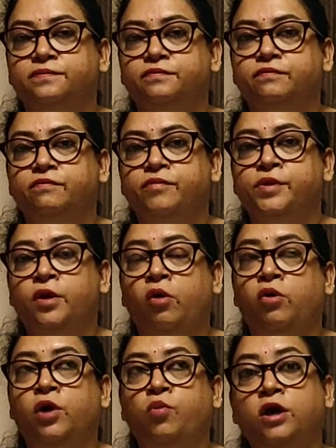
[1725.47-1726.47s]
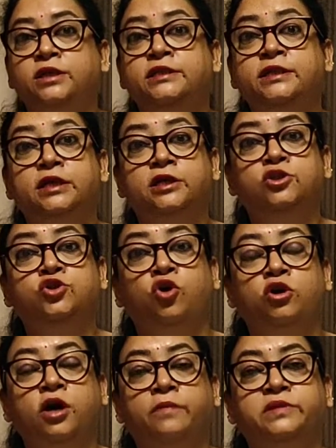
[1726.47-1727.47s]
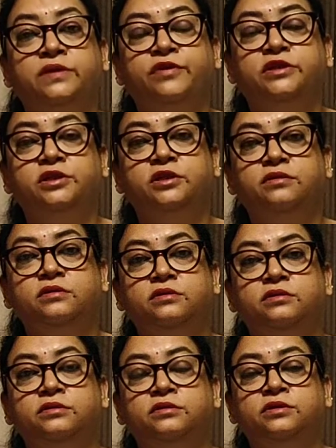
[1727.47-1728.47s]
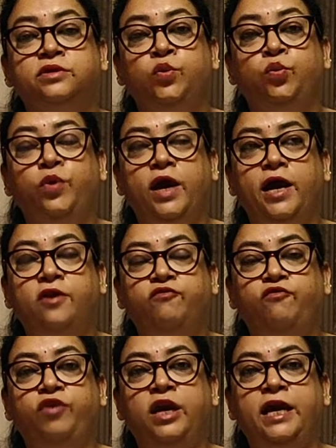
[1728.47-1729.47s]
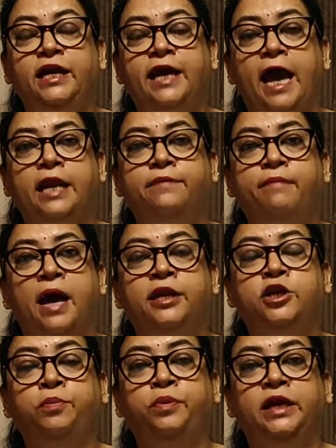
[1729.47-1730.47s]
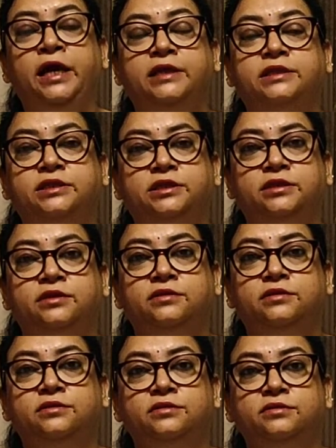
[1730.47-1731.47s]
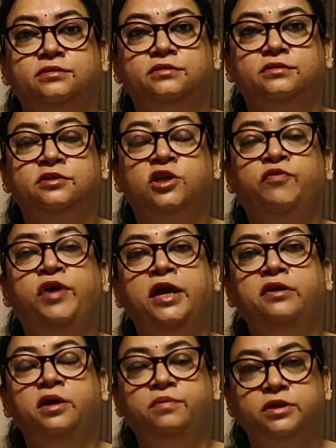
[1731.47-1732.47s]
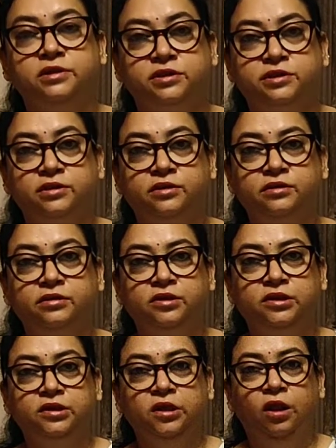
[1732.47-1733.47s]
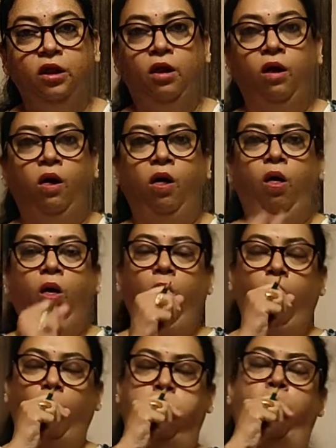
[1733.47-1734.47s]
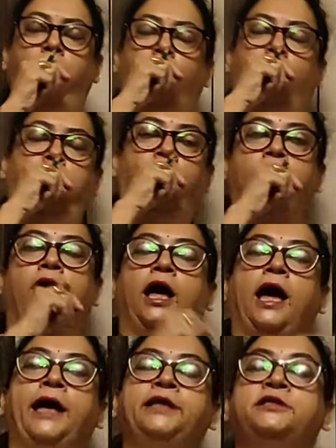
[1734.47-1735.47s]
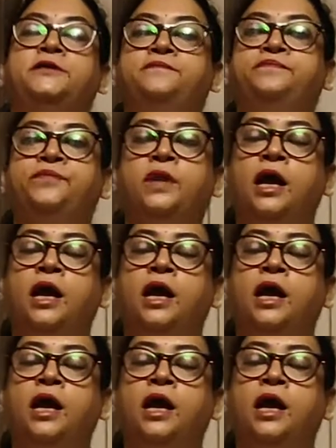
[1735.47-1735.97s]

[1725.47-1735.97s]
the participant observation is a better one. Okay, what is a controlled observation? Where we can manipulate the variables.